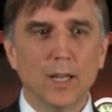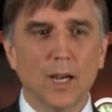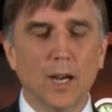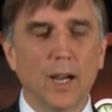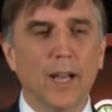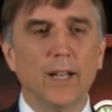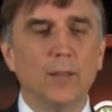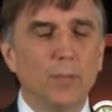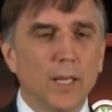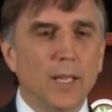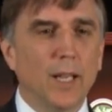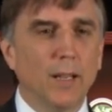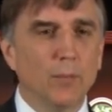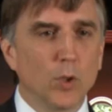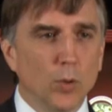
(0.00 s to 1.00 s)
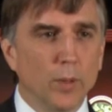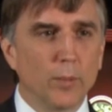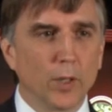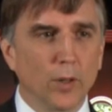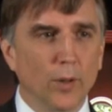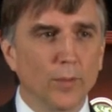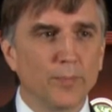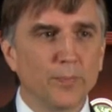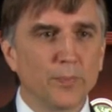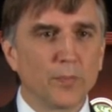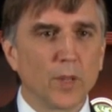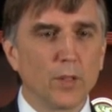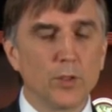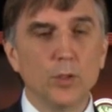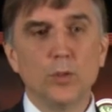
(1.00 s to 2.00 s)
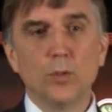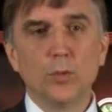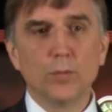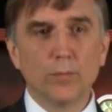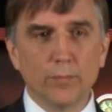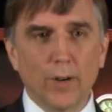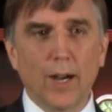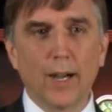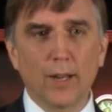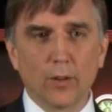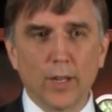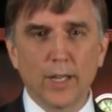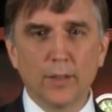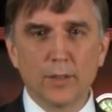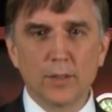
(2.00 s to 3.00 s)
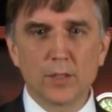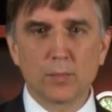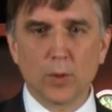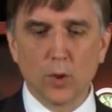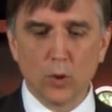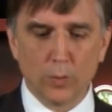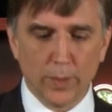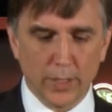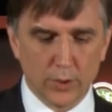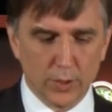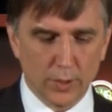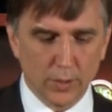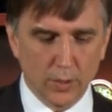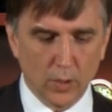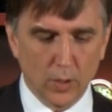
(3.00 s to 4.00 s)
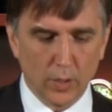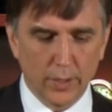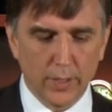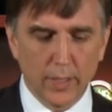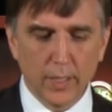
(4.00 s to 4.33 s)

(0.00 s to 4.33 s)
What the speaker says: And it became criminal to violate this prohibition on